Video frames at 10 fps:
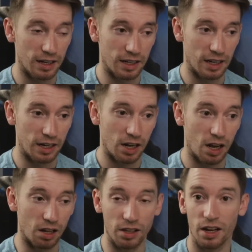I got
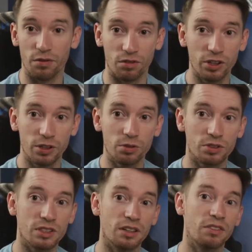a lot of really cool
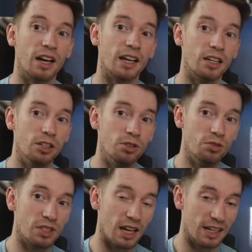stuff that I can
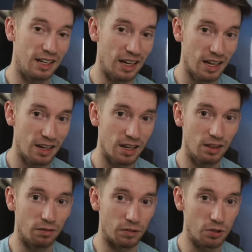use again
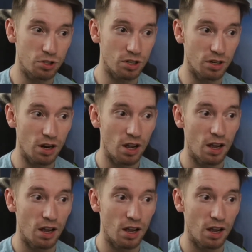in the future.